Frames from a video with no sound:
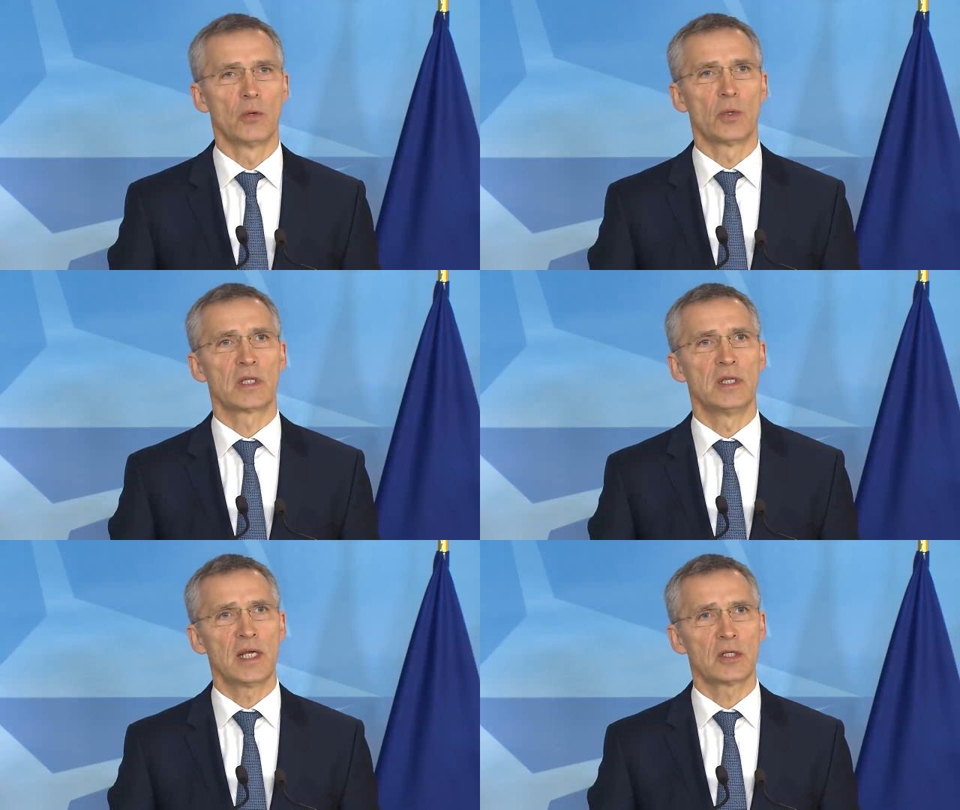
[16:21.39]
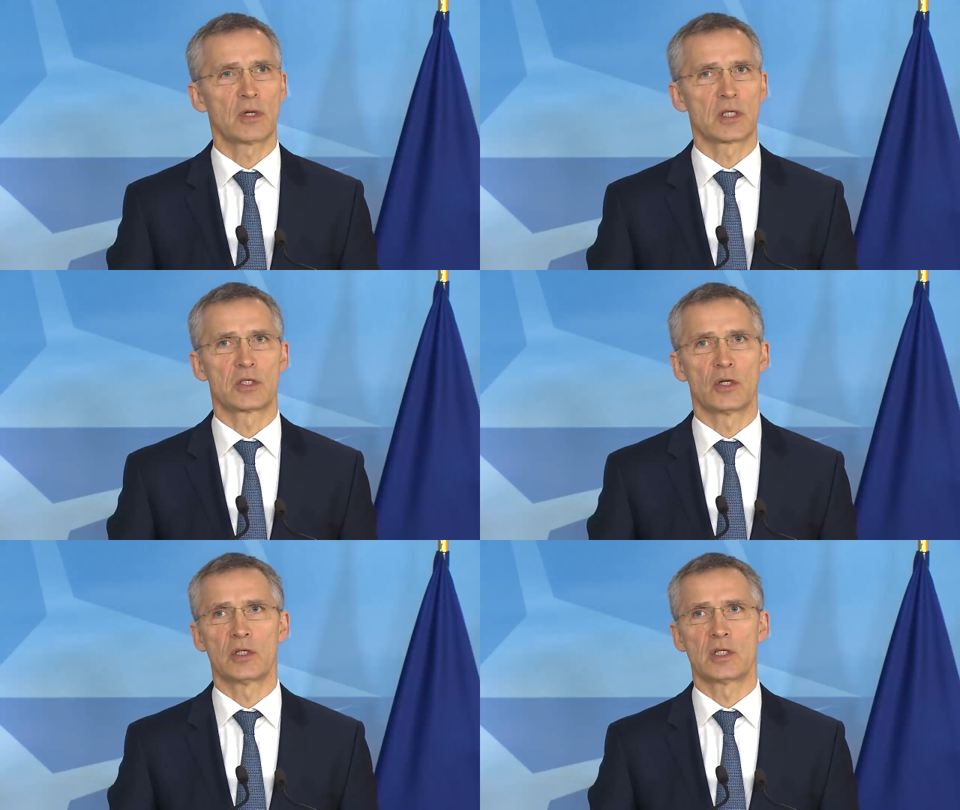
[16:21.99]
What NATO has
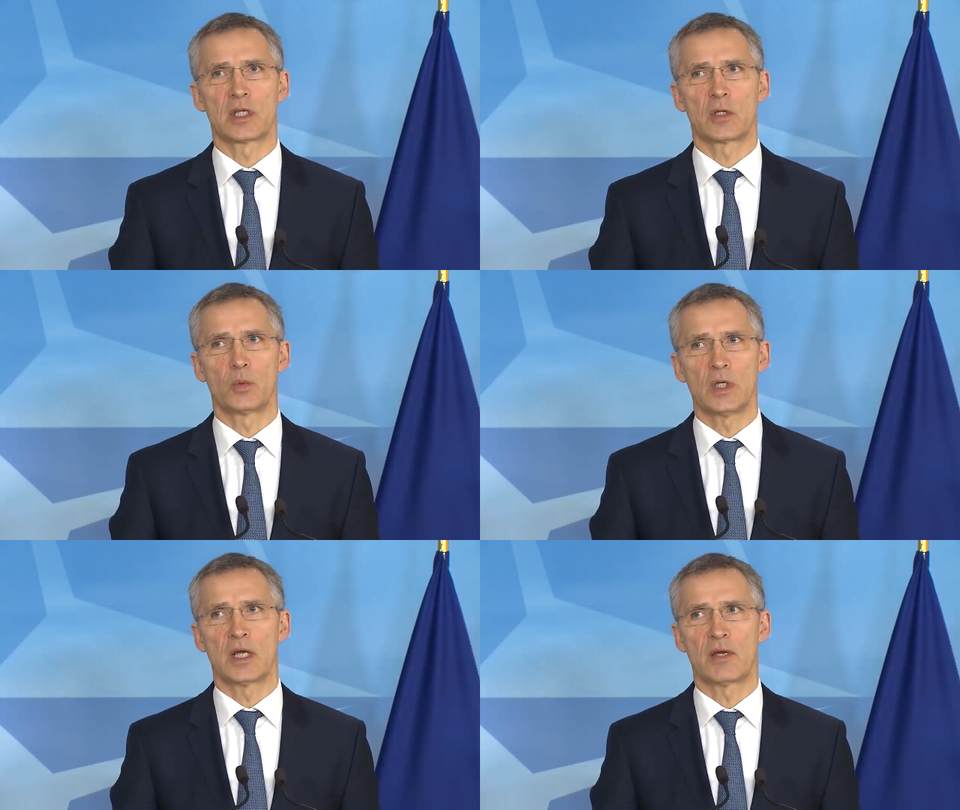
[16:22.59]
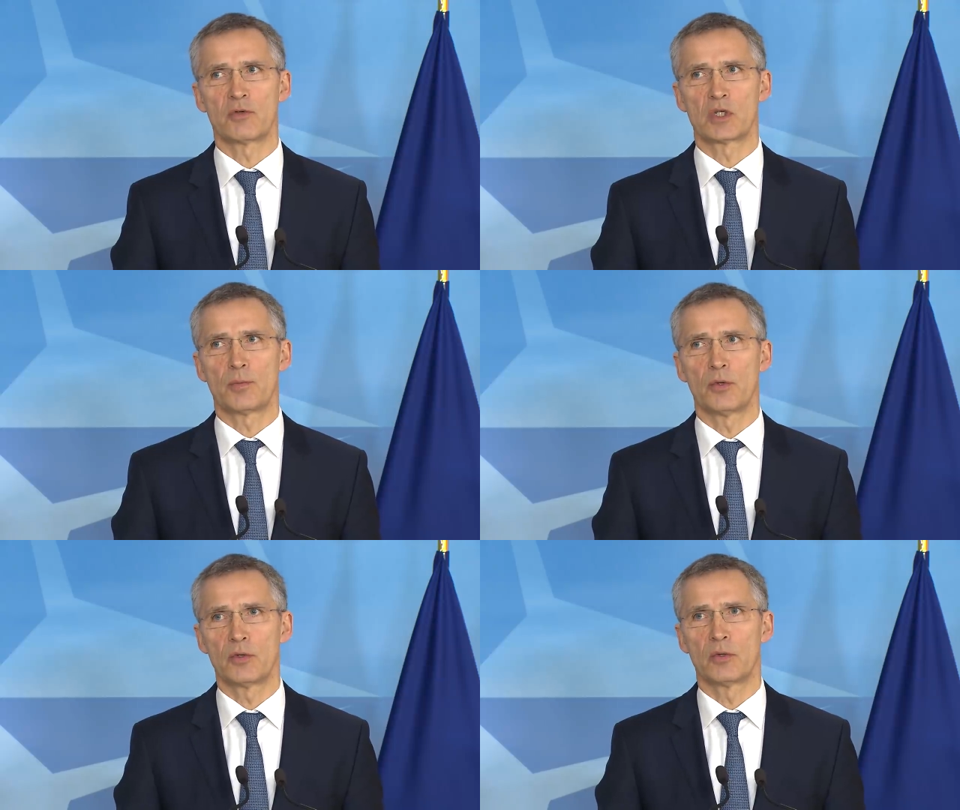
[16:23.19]
done is that we have
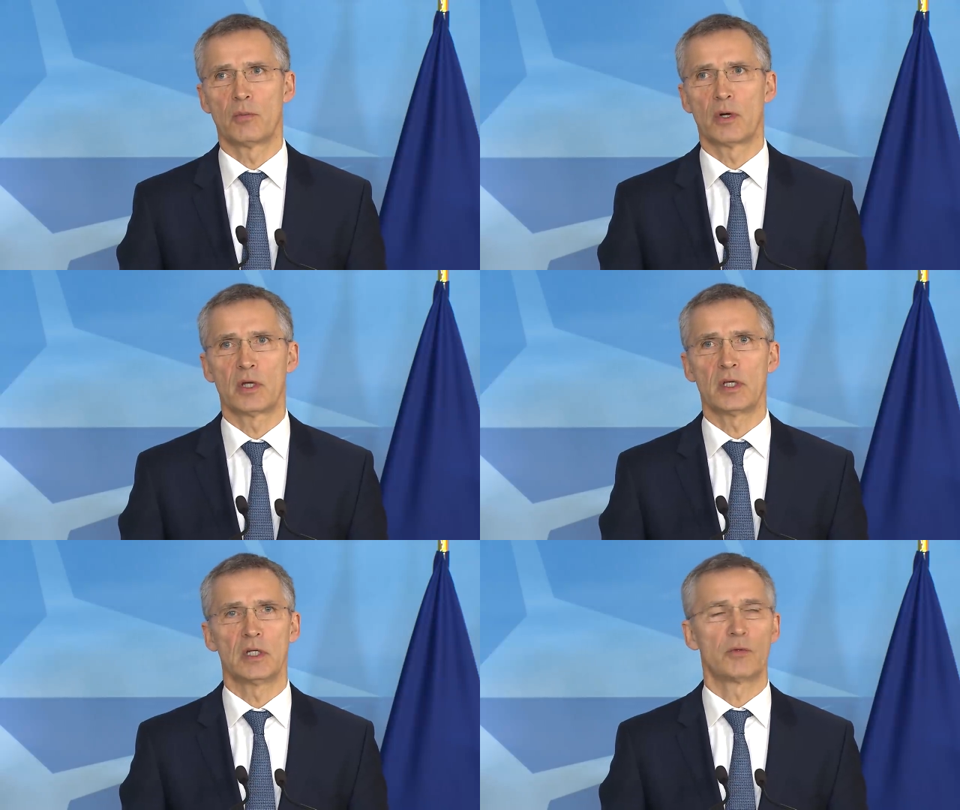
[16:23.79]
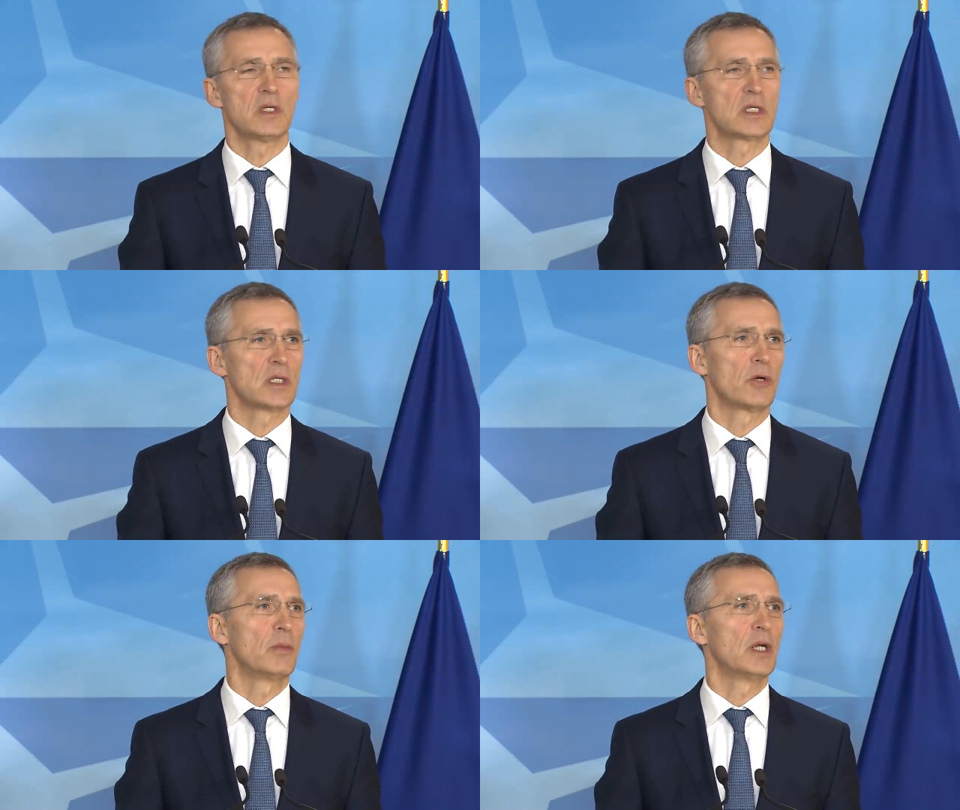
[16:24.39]
responded by
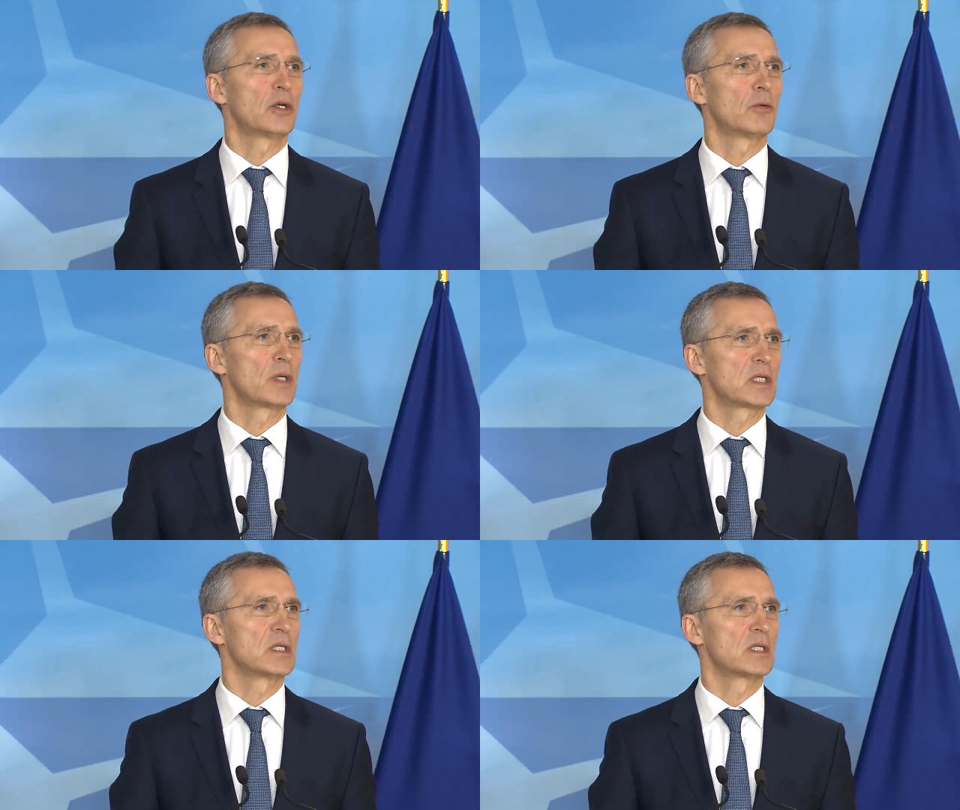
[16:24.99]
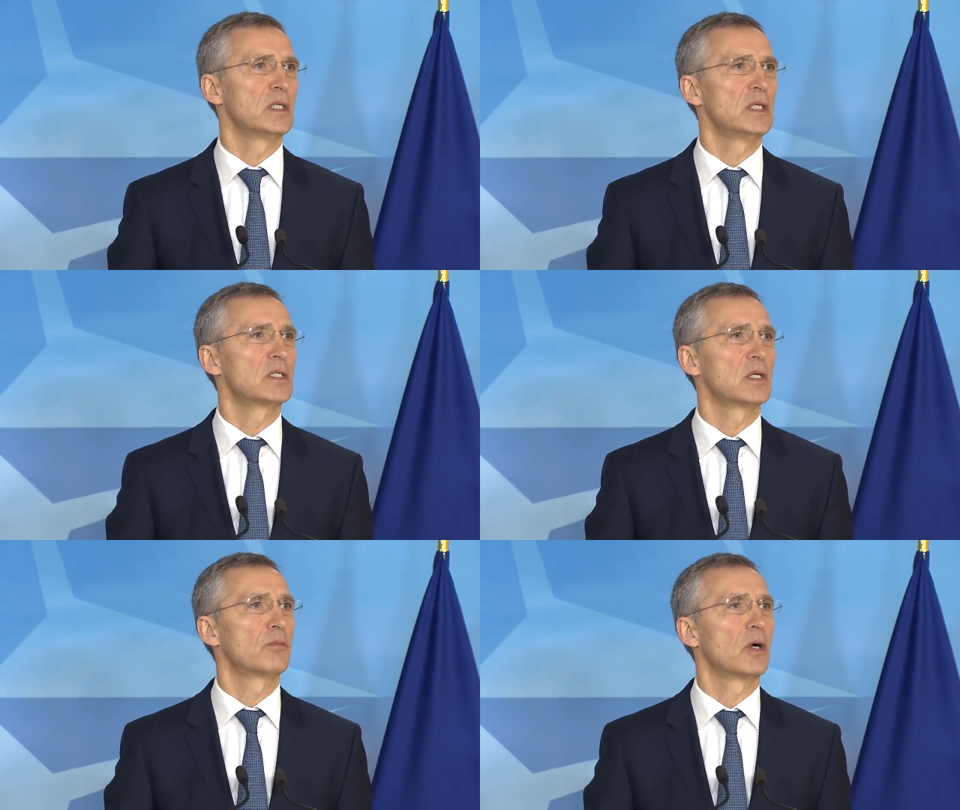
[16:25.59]
increasing our military presence in the
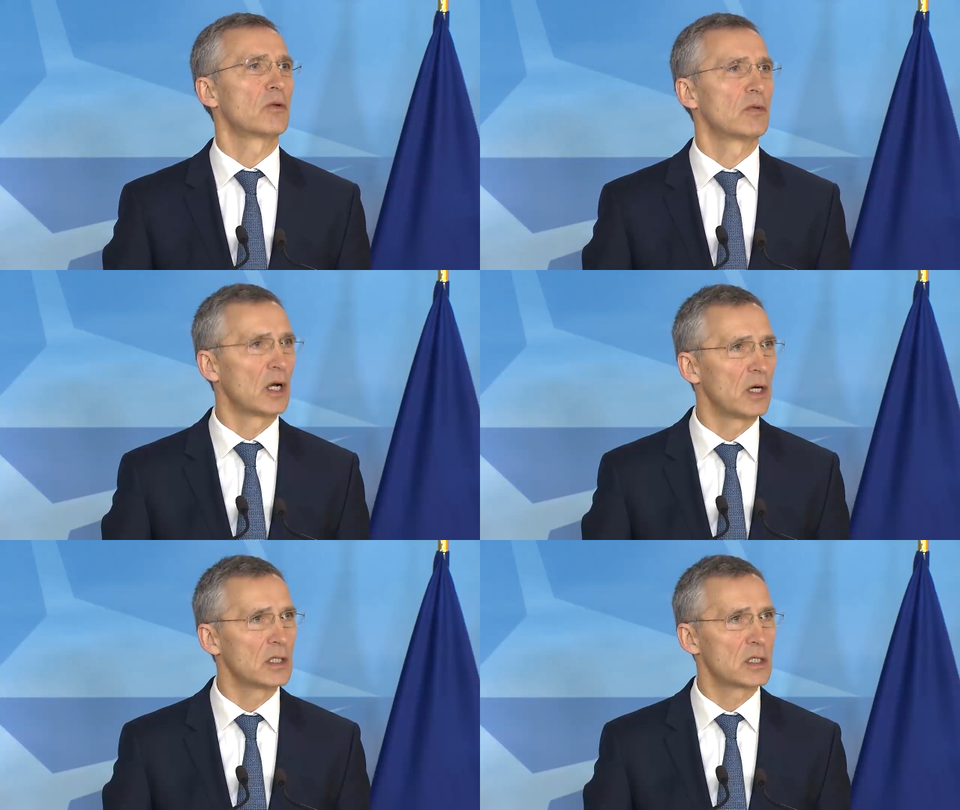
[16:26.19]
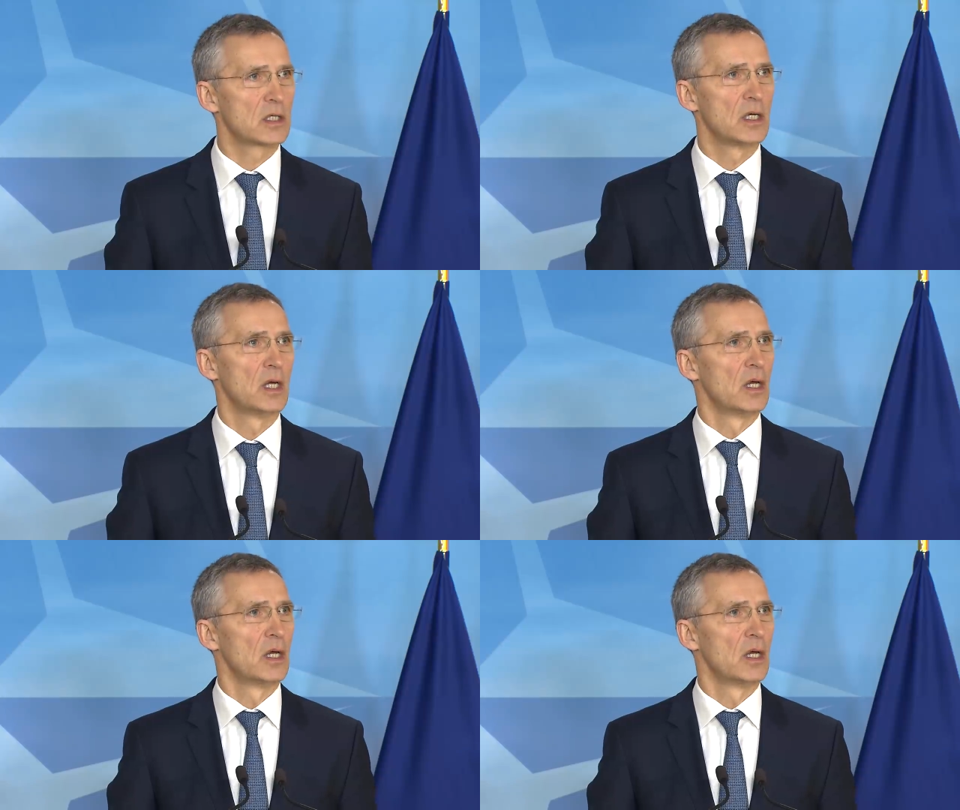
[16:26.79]
eastern part of the alliance,